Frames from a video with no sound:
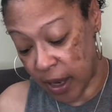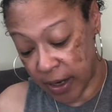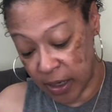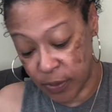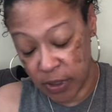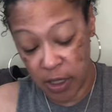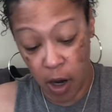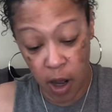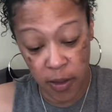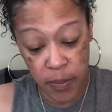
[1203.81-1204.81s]
I keep seeing
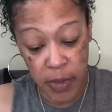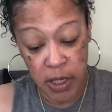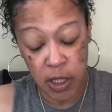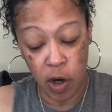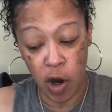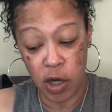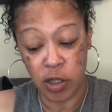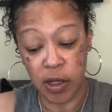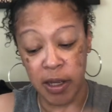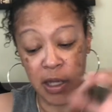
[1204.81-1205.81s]
all the money cards
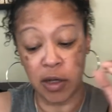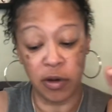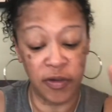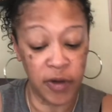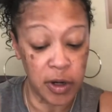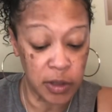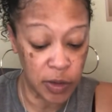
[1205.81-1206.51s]
are like in the reverse.